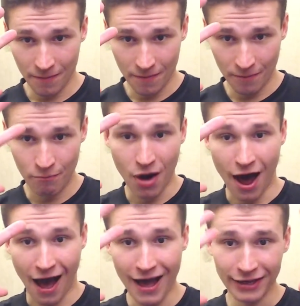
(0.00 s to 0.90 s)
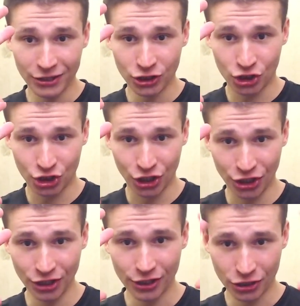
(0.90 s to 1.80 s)
ba,
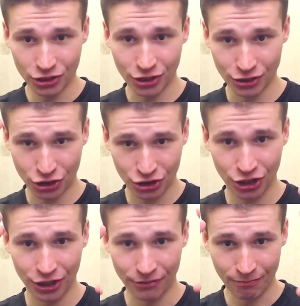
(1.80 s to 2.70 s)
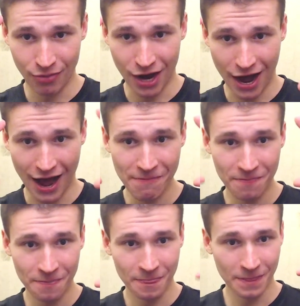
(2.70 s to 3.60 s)
she, she, ba,
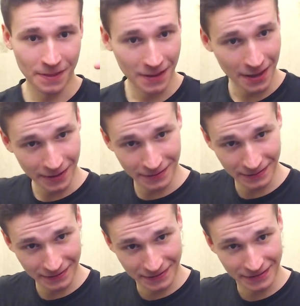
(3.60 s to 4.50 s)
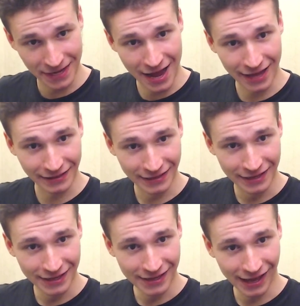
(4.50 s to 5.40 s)
son,
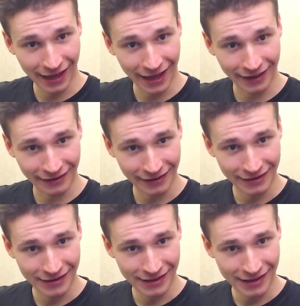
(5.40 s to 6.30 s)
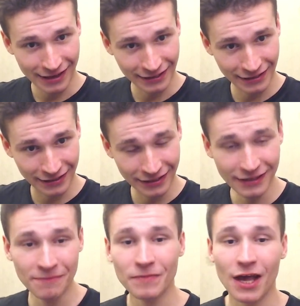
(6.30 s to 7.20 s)
er, i,
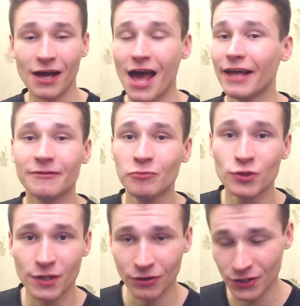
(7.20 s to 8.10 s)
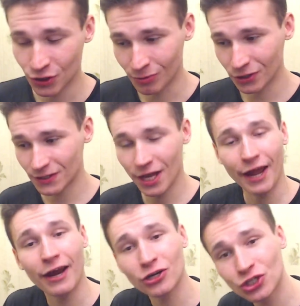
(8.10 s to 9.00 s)
and musical instruments.
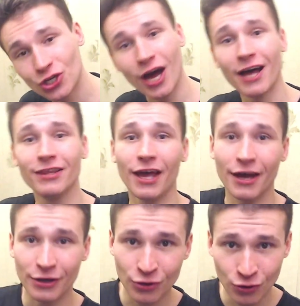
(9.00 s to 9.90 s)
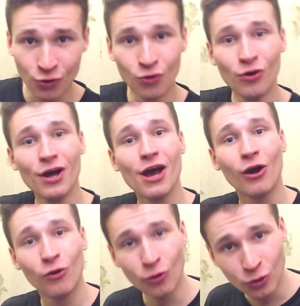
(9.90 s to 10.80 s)
Er, shan, er, hu,
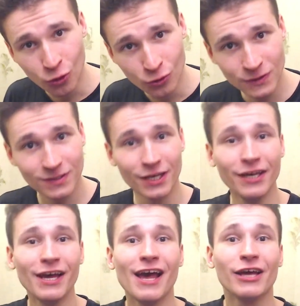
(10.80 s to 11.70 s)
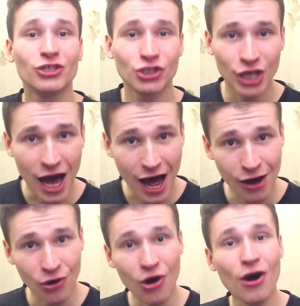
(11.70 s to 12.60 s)
hu, lucy,
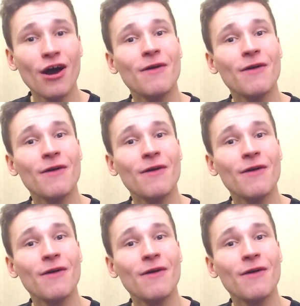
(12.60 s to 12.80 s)
shao,